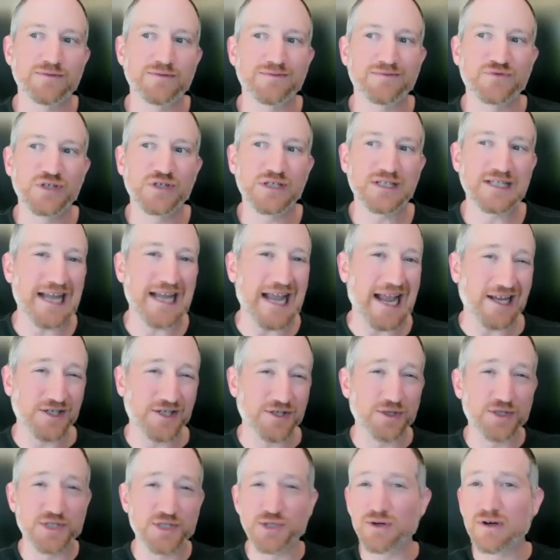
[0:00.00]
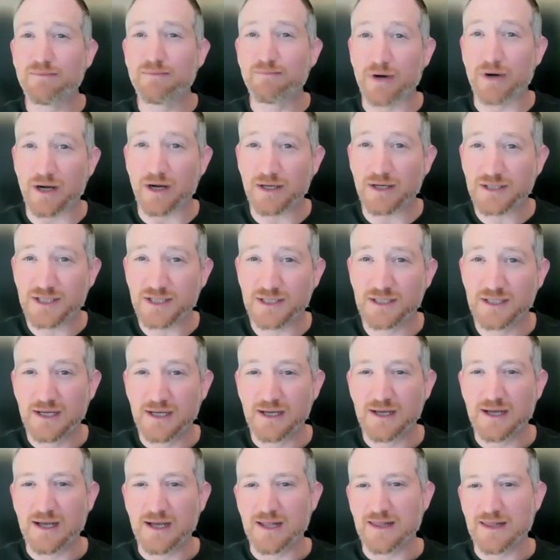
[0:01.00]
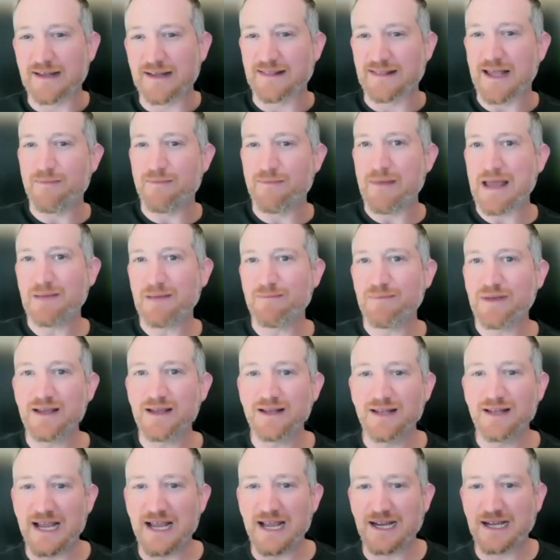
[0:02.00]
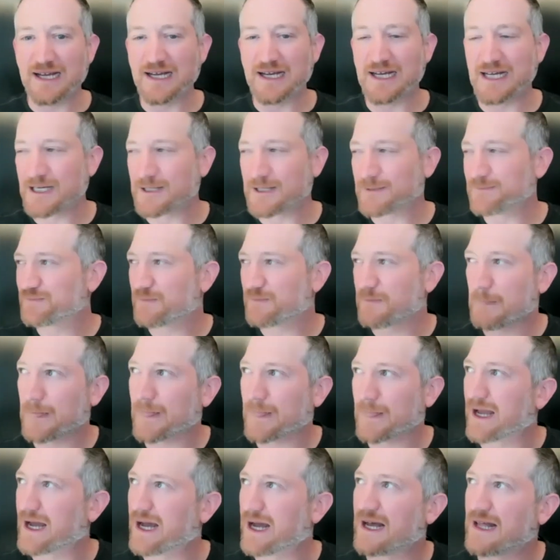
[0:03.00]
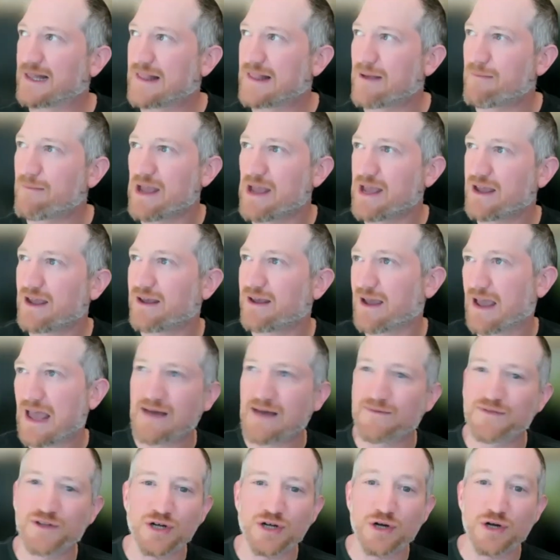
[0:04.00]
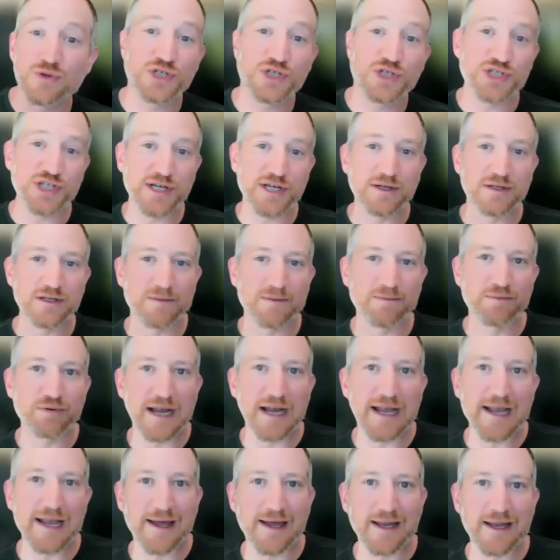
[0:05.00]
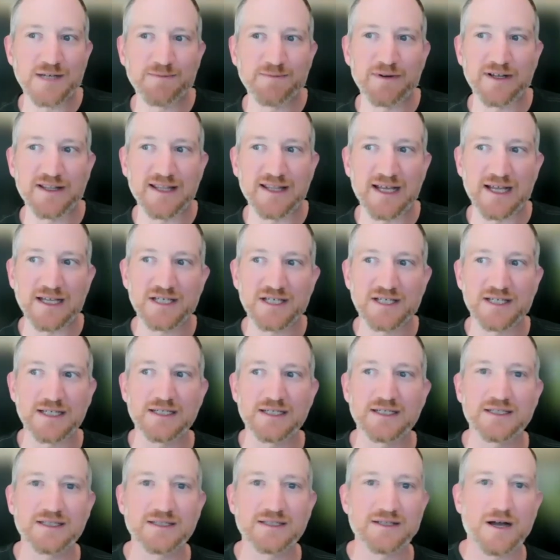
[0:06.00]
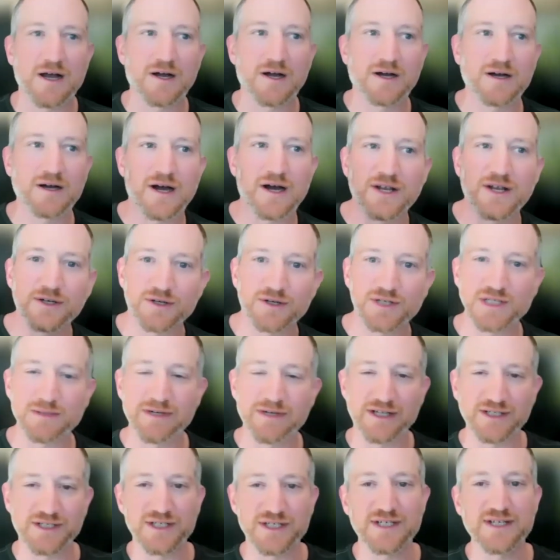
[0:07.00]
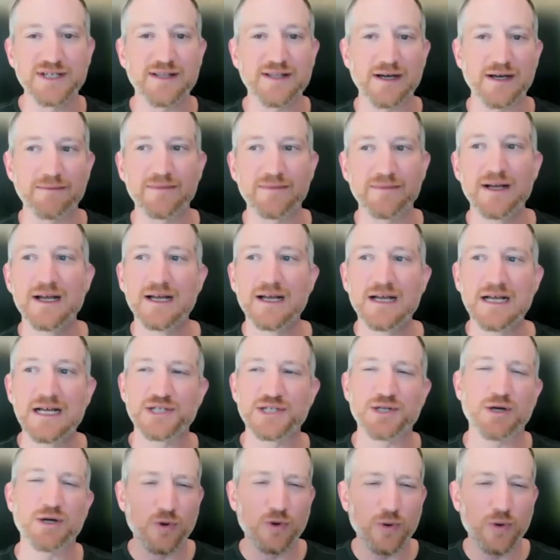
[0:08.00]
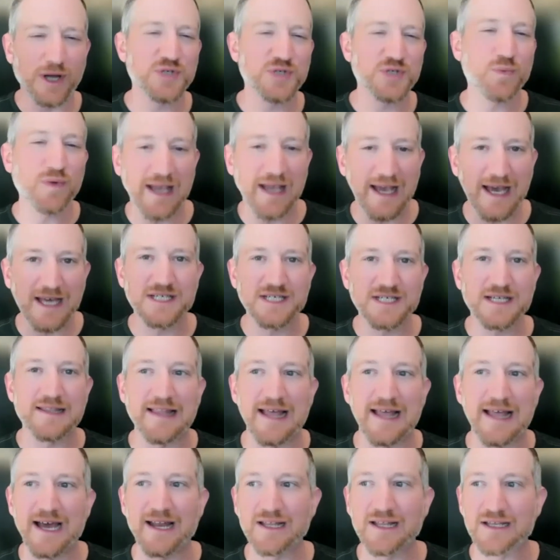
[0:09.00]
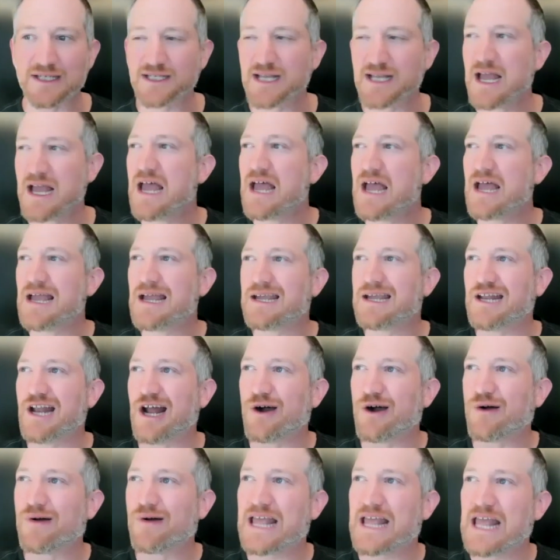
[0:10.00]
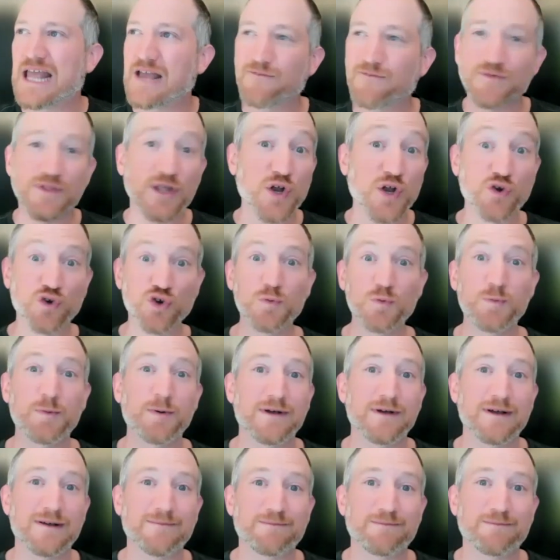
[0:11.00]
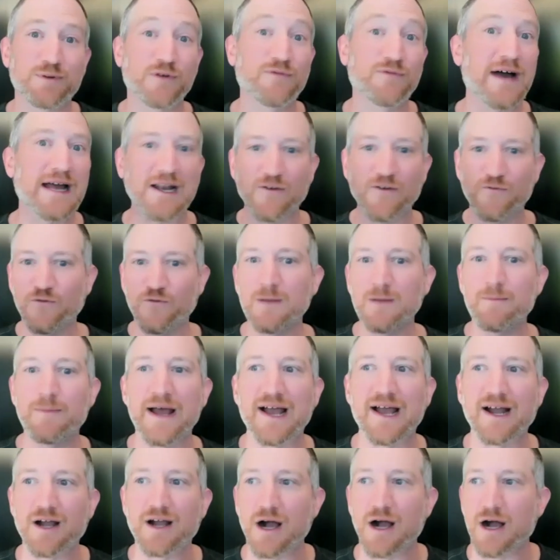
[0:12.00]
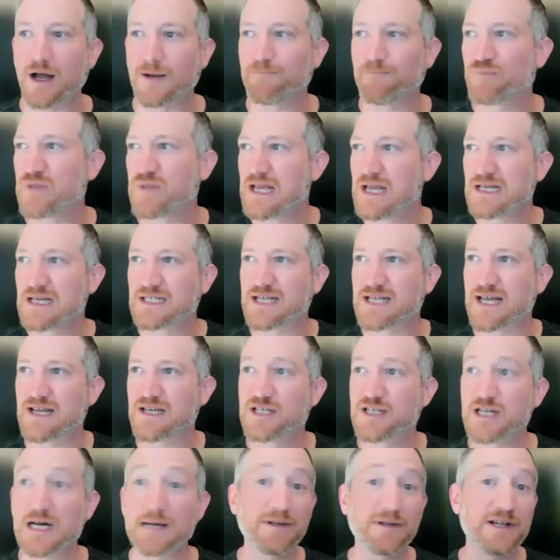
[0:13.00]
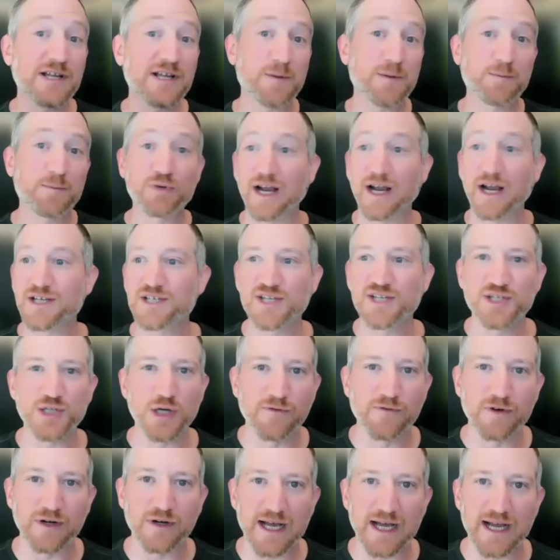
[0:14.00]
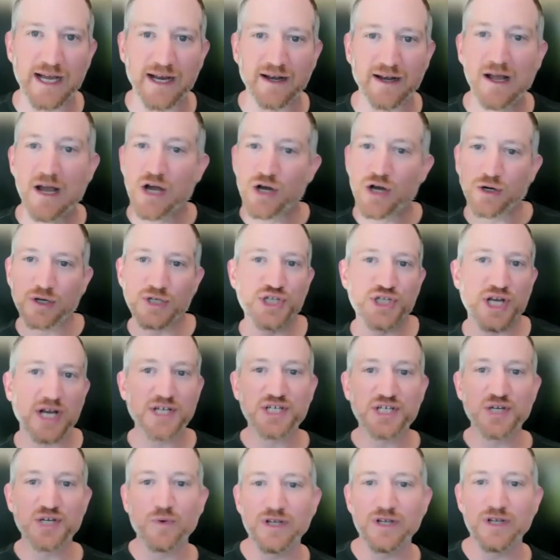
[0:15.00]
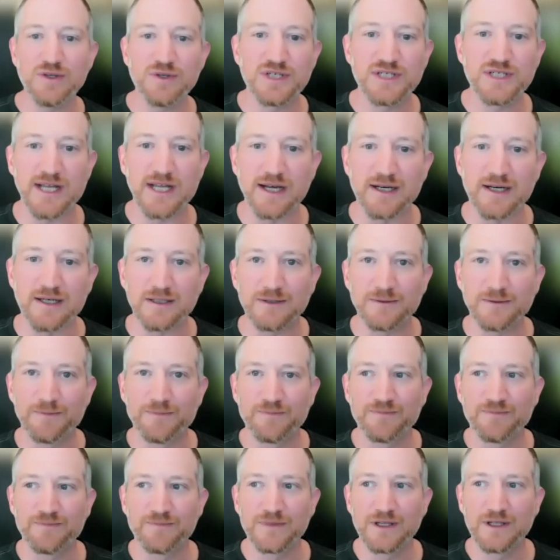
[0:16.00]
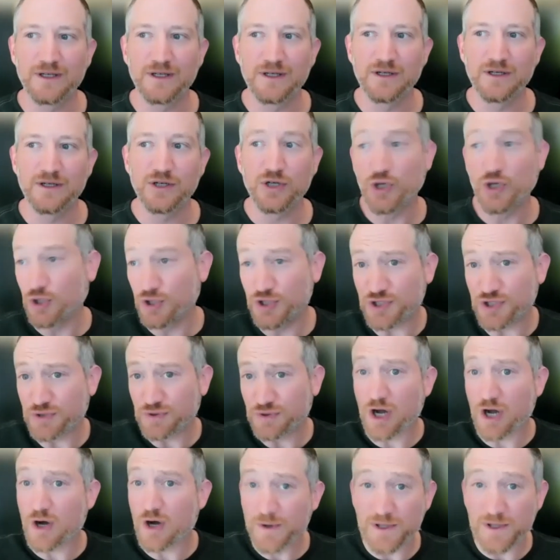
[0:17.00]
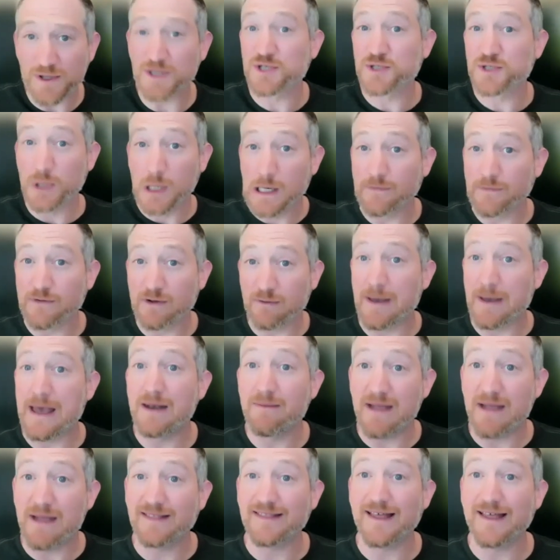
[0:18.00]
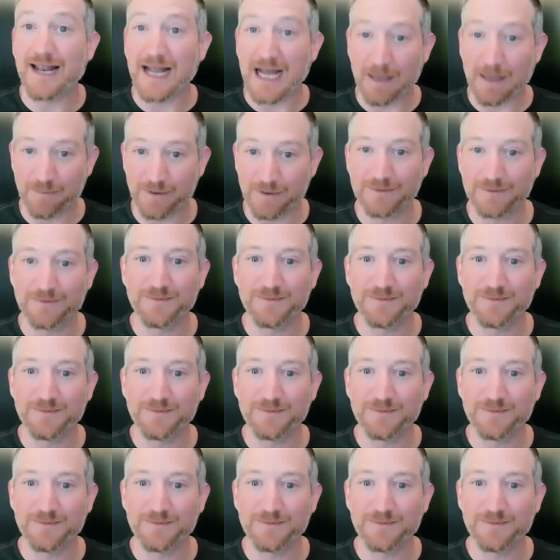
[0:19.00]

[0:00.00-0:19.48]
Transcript: really answers to a boss. That they may be like a, uh, they may have their own shingle or brand, but they still are under someone else's thumb. So, a question we ask in that is, you know, if the group provided feedback on, say, doubling your prices overnight or changing what you sell, could you go with a stroke of a pen make that happen?